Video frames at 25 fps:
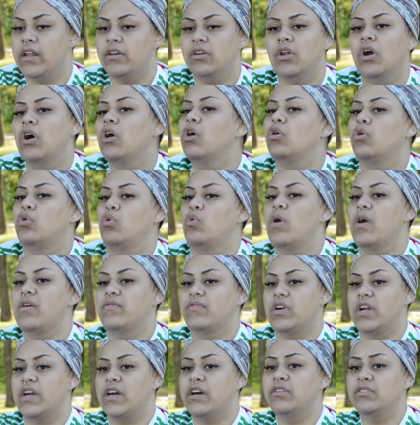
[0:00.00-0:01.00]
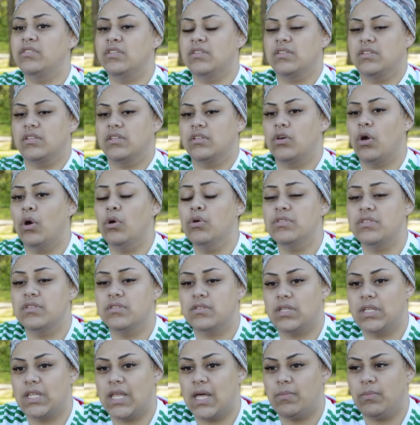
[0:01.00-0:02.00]
know whoever else goes
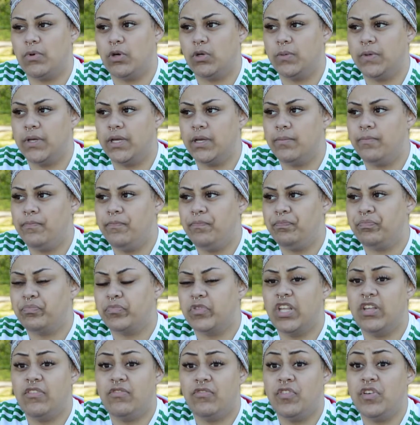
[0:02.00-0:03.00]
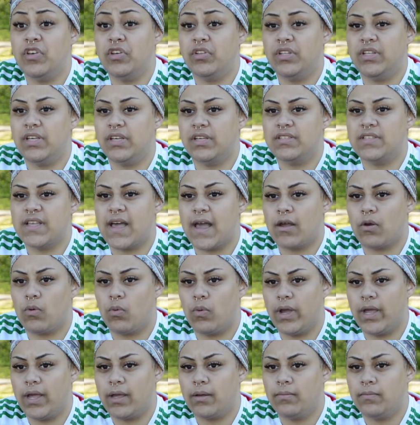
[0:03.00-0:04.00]
into that moment, they feel the exact
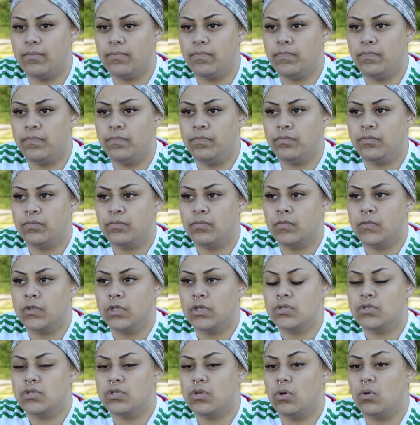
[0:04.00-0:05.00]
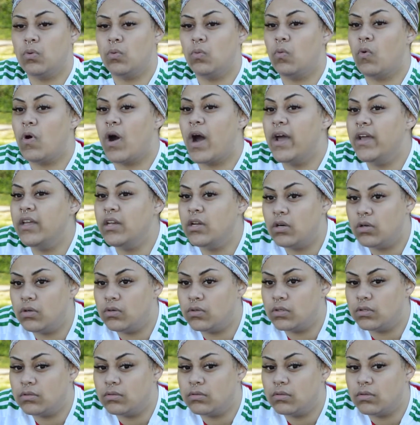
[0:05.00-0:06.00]
way. So why
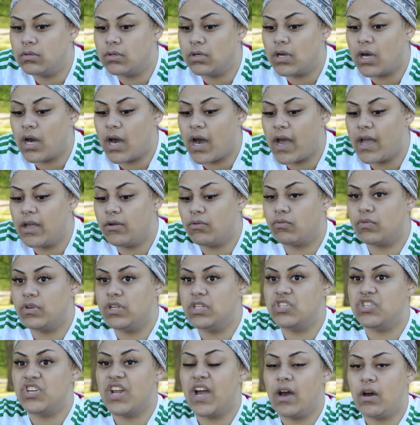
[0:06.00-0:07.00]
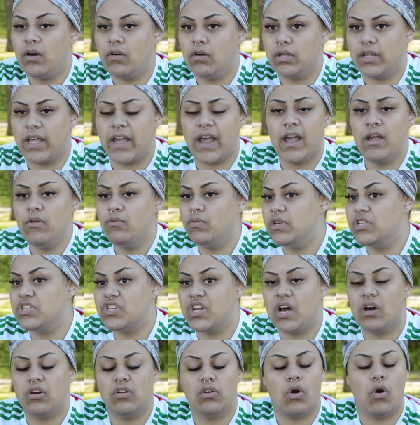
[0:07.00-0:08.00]
don't I reach out? Like I reach
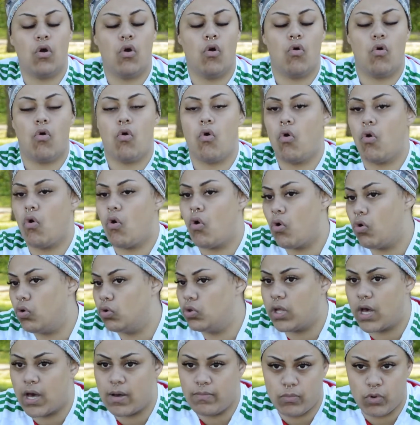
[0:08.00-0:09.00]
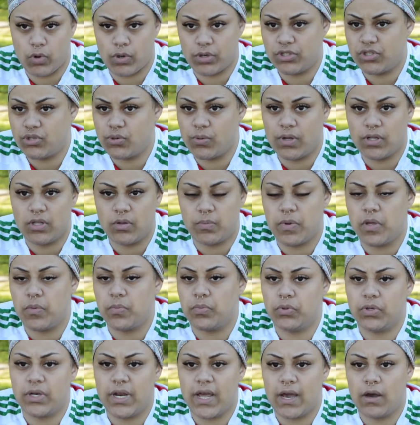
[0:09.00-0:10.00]
out a whole lot more to other
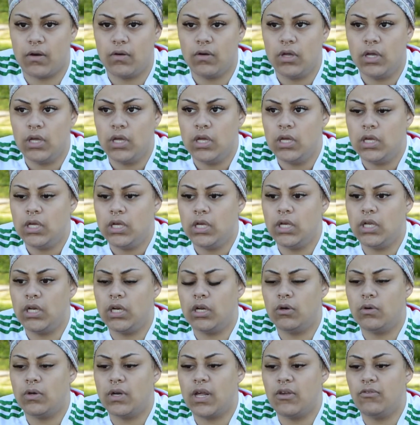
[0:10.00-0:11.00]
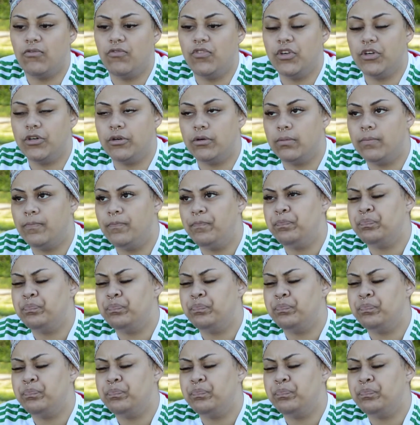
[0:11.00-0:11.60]
people now, you know, and I feel